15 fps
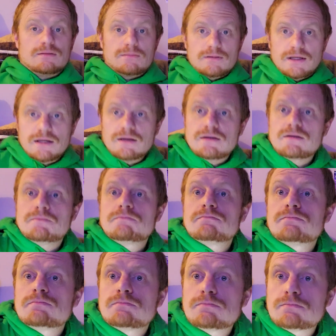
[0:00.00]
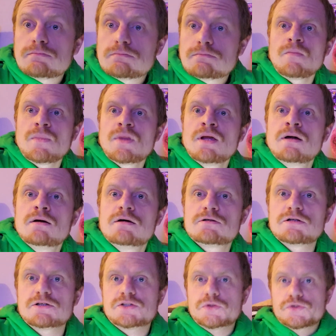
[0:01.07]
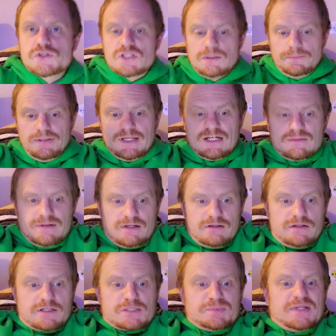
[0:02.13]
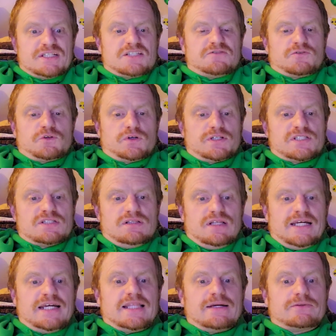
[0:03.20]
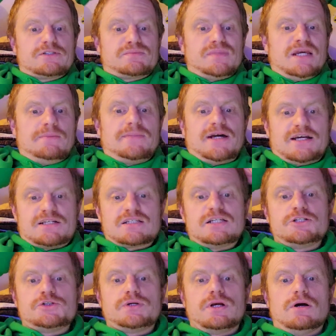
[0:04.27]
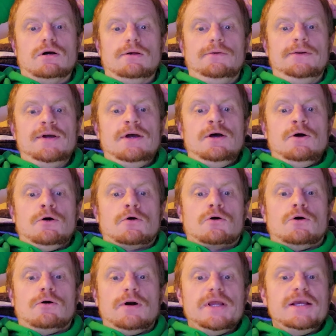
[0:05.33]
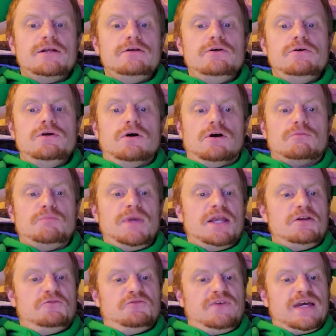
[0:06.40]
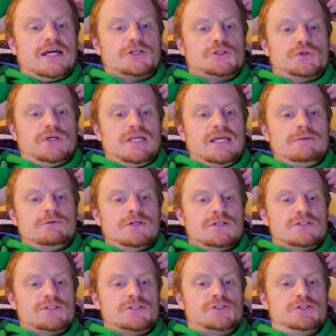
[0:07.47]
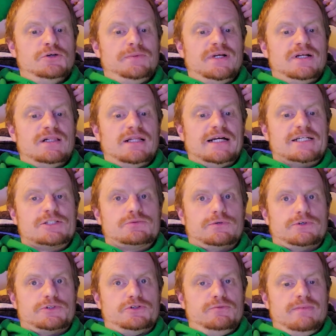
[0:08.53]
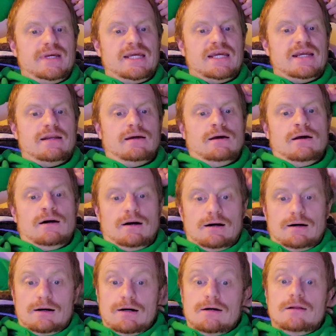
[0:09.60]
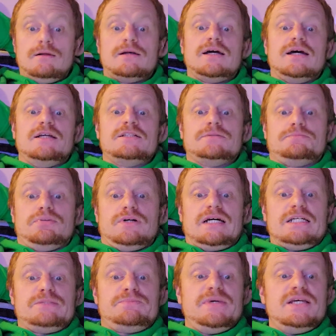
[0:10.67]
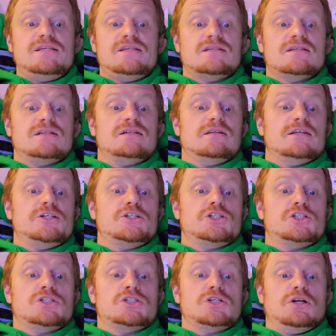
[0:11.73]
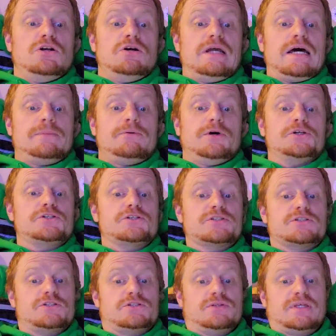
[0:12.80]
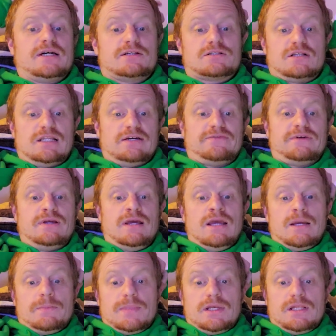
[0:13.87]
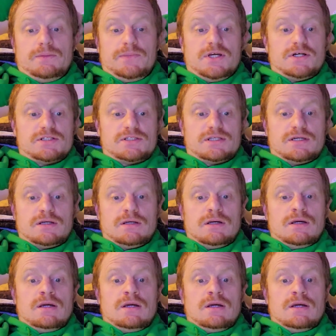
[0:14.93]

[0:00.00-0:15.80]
Hang on. There's also a subplot about an expensive crystal egg that was made by a century-old Corning, New York manufacturer named Stupid Glassworks, who made all kinds of prize pieces until they shuttered operations in 2011, mainly because the